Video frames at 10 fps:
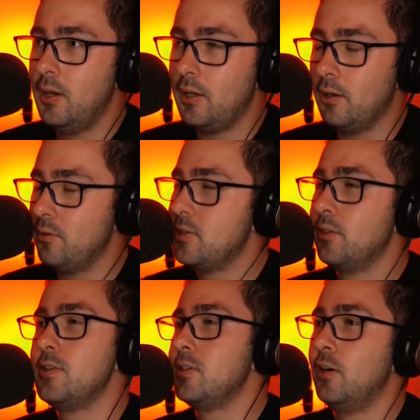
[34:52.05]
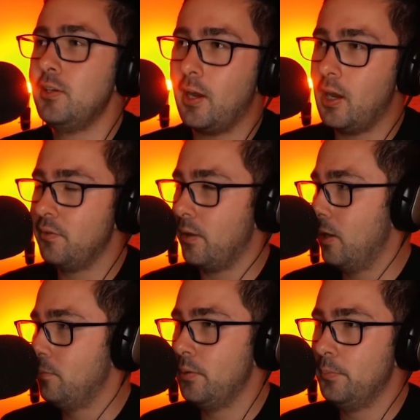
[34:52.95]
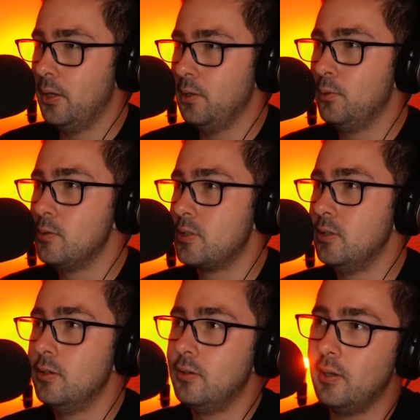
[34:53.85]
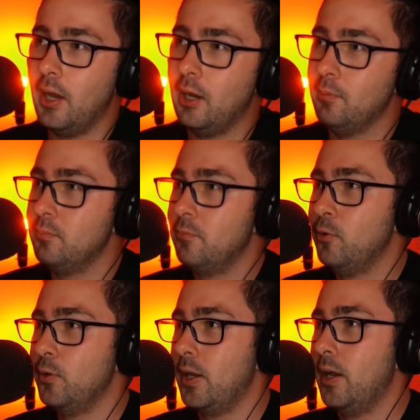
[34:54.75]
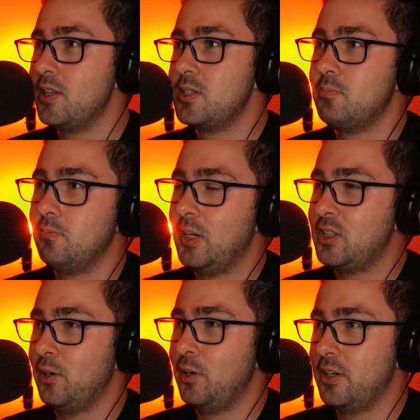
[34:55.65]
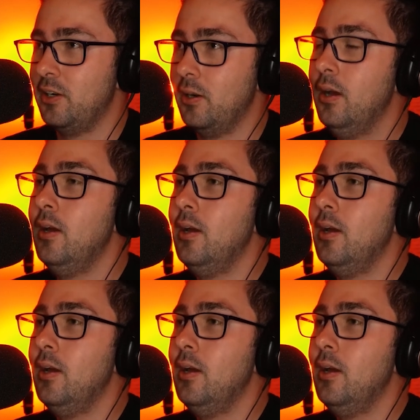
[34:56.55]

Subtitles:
You know, there's a lot you can cover there. Blah blah blah, lawsuit, falling outs, etc.